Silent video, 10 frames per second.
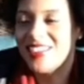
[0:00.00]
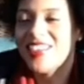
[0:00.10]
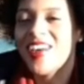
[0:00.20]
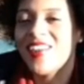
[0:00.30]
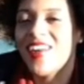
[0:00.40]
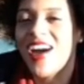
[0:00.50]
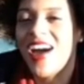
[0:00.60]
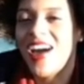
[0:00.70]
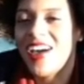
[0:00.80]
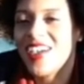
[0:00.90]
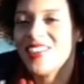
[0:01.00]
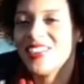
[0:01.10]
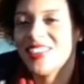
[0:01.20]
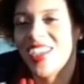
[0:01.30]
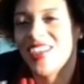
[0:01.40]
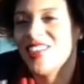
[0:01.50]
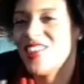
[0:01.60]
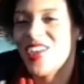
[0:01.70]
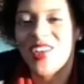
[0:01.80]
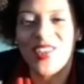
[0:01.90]
So I was like,
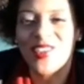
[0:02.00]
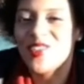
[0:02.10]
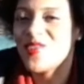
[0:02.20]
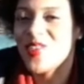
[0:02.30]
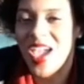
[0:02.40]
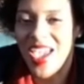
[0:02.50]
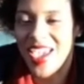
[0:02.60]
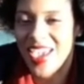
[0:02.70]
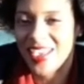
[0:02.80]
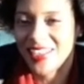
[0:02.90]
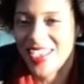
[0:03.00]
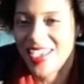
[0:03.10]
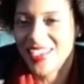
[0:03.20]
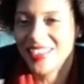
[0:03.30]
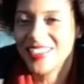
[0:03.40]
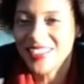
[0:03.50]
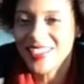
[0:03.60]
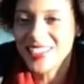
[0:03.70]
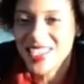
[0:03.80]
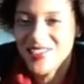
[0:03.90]
no way. Like, this
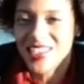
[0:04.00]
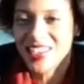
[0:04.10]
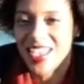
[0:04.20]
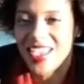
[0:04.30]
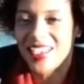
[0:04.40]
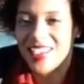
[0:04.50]
is even like,